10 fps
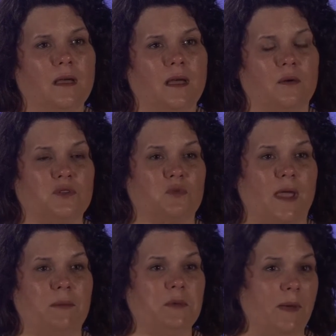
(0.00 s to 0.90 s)
I was
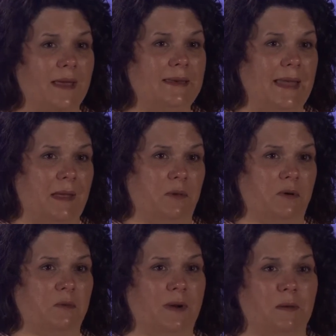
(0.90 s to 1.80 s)
raped by a neighbor
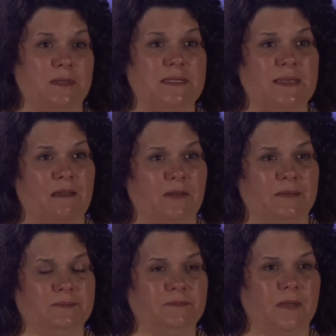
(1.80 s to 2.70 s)
when I was
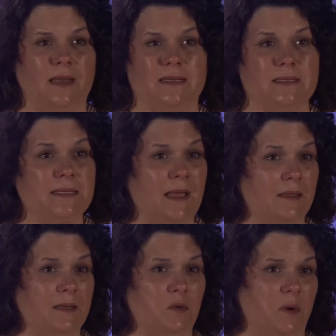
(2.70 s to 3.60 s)
7. I didn't tell
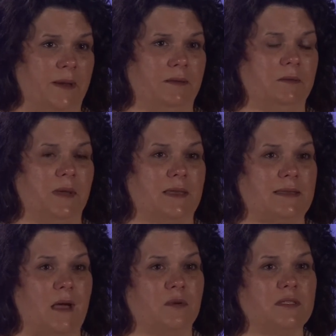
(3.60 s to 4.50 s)
anyone because
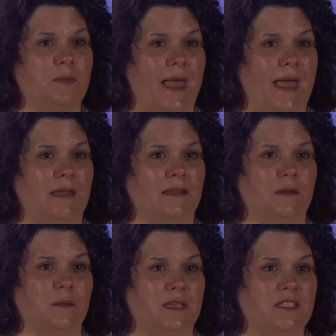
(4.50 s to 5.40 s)
I was bad and
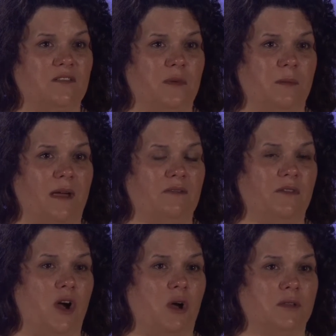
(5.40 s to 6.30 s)
it must have been my
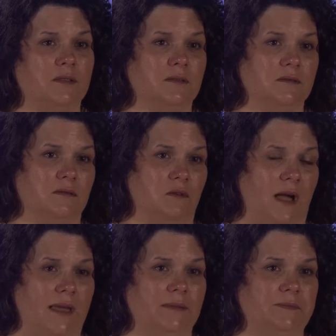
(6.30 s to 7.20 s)
fault,
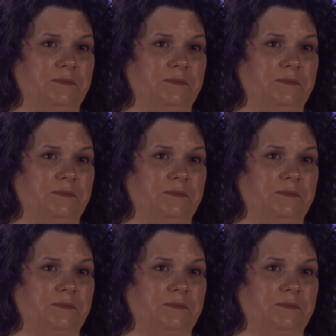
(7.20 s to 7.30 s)
right?